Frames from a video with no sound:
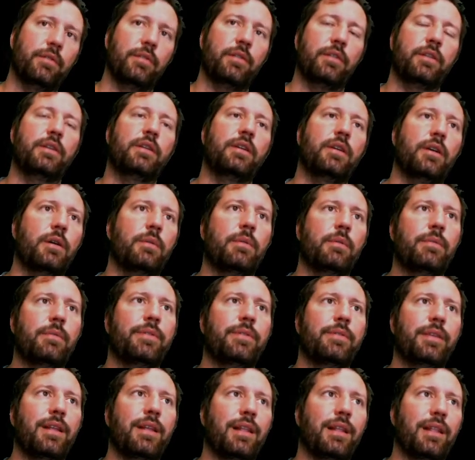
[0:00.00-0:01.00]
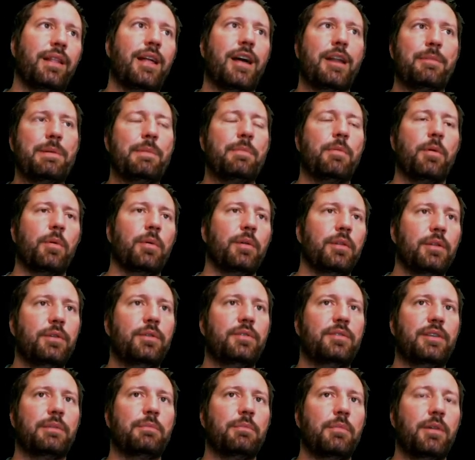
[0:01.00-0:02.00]
you know a lot of people were
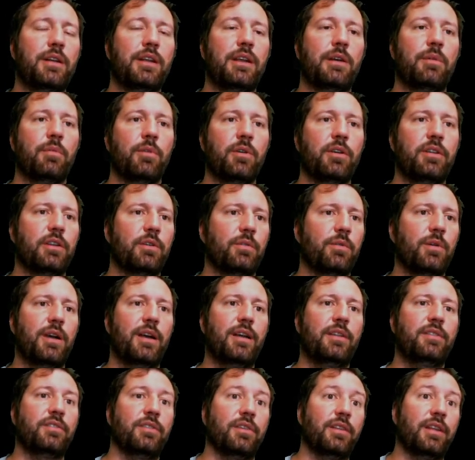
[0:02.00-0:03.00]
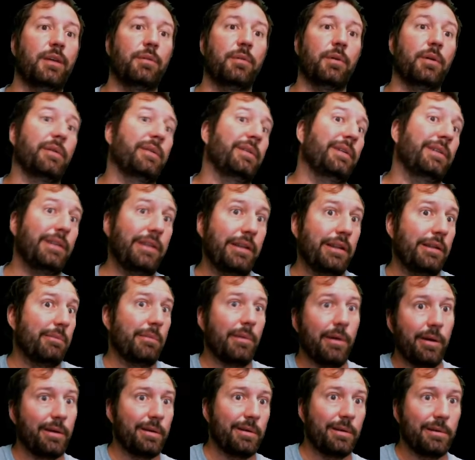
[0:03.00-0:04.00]
losing money and were in the red, so they weren't really in the
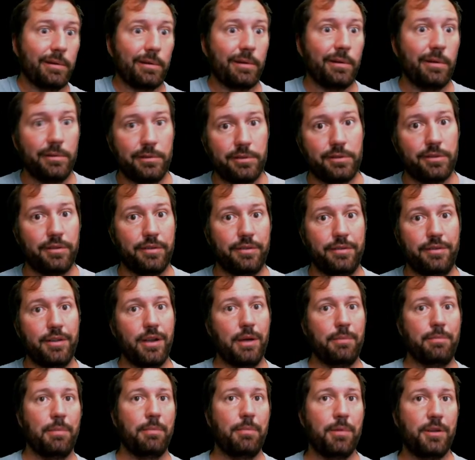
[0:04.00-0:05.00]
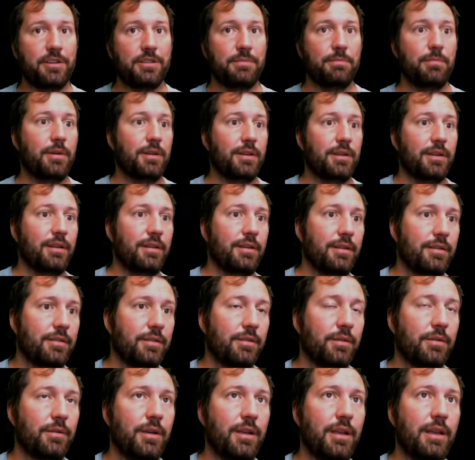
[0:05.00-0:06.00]
market to go just dump a bunch of money
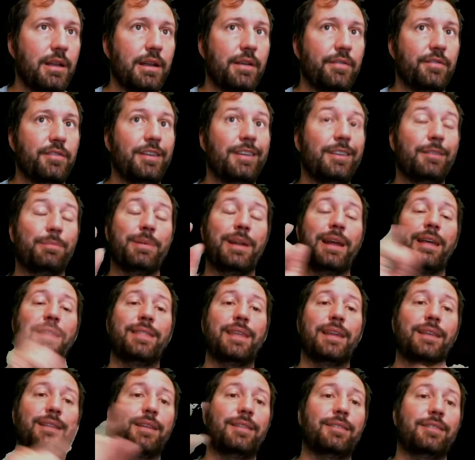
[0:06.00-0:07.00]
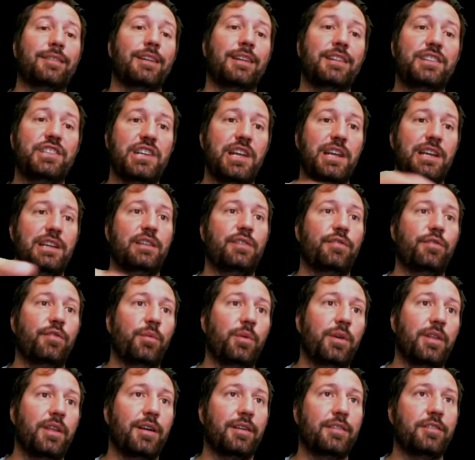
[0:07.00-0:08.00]
into NFTs. But I think that's going to change
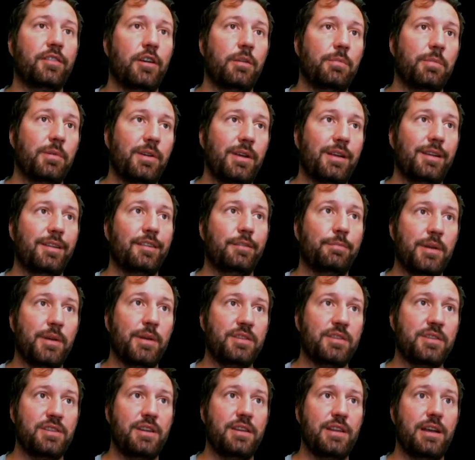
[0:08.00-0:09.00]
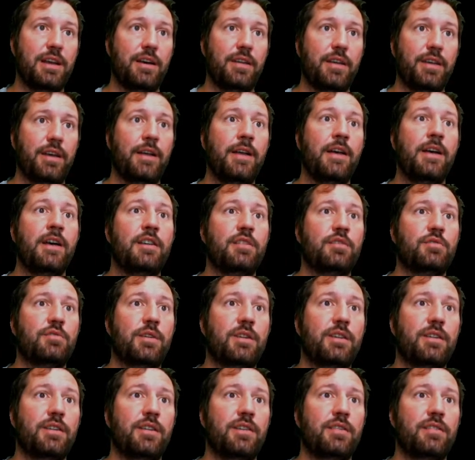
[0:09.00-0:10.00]
with October, and especially now that
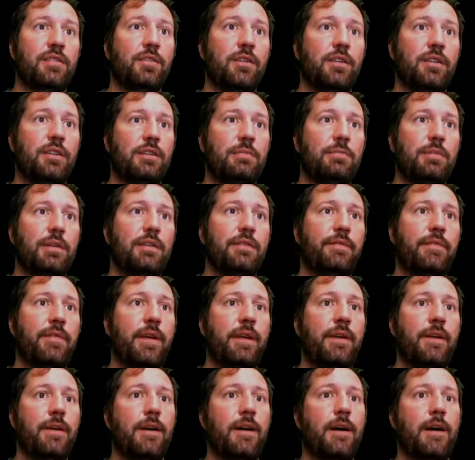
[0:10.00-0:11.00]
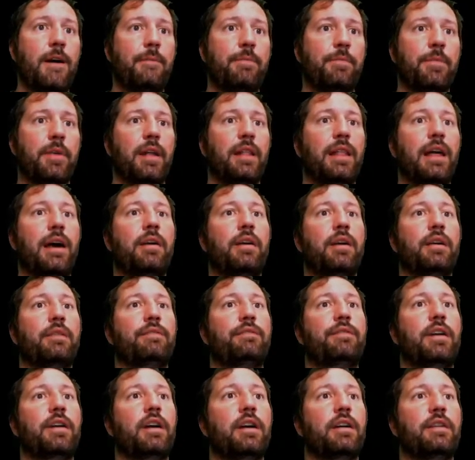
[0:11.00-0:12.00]
Twitter is going to be um, allowing
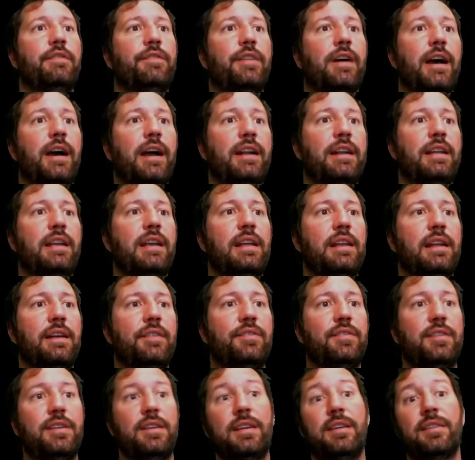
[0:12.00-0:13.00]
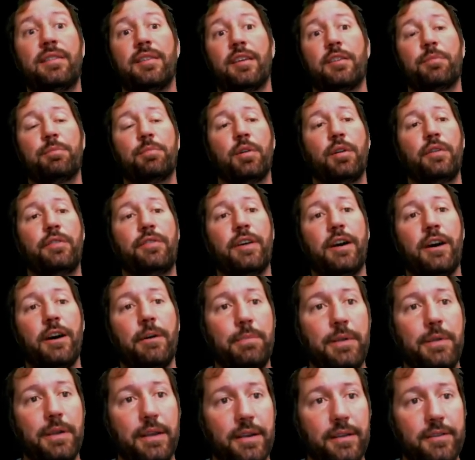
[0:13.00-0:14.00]
verified NFTs as profile
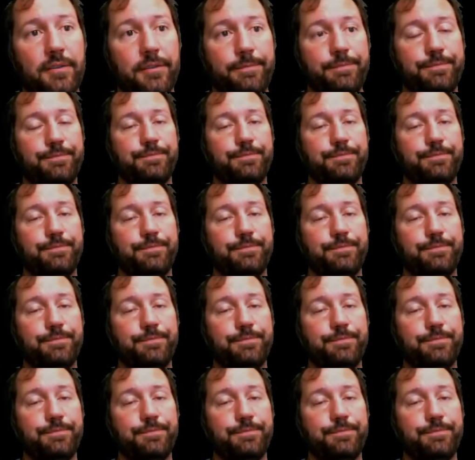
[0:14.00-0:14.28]
pics.